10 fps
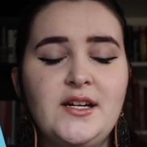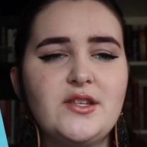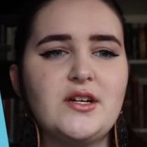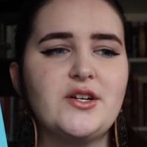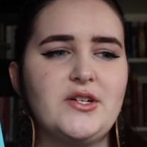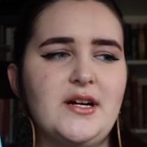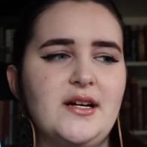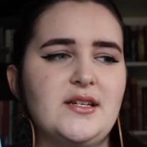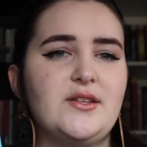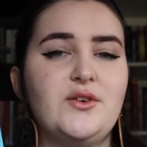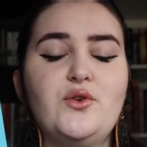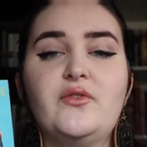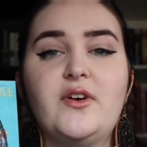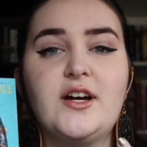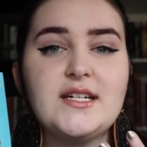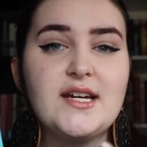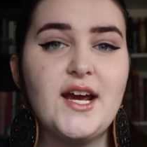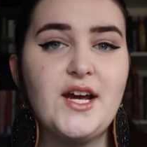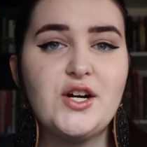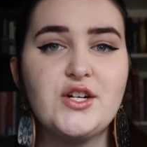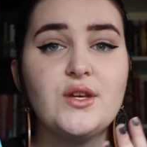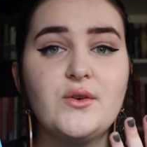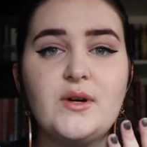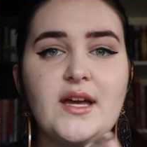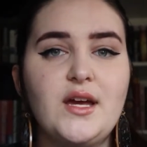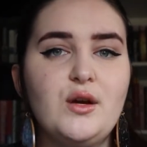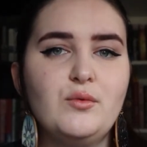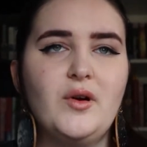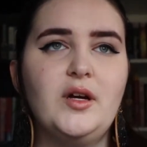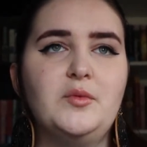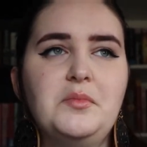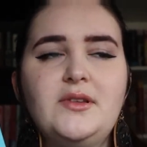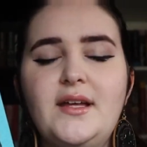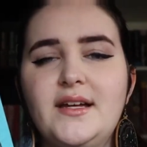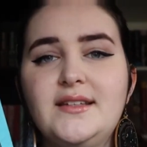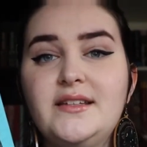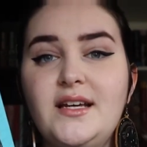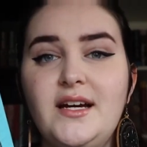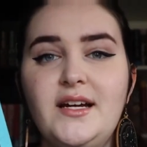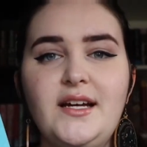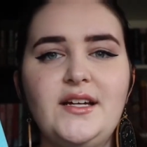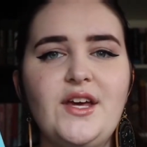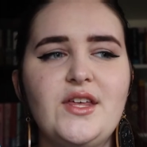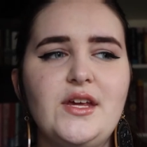They're trying to find an heir to a royal bloodline.